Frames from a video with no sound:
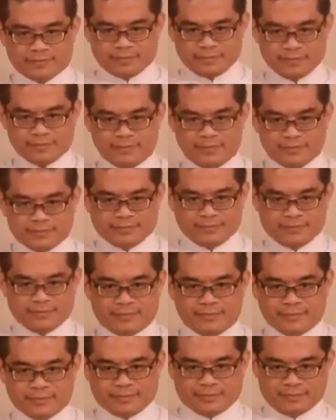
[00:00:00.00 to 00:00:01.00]
Think
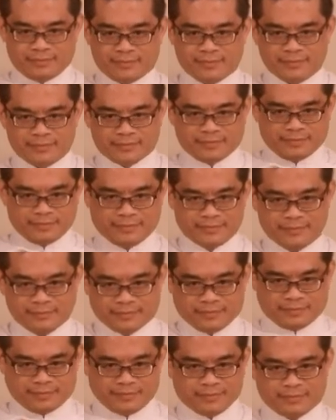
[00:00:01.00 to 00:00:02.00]
there's energy from
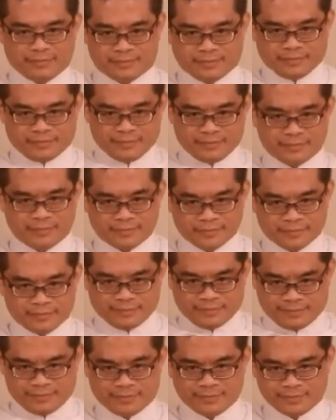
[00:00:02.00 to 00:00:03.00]
hands
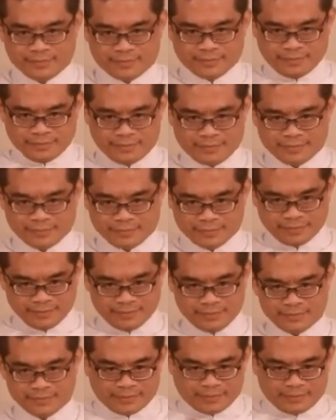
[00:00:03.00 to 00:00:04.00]
entering thymus
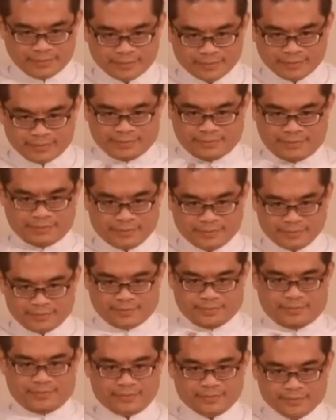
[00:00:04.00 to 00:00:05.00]
gland.
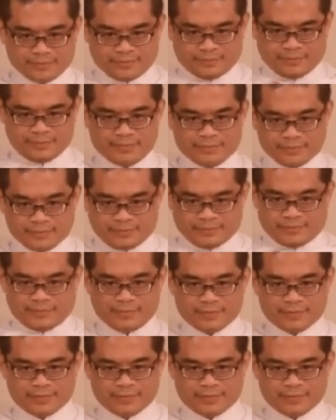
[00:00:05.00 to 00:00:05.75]
Remember, stretch spine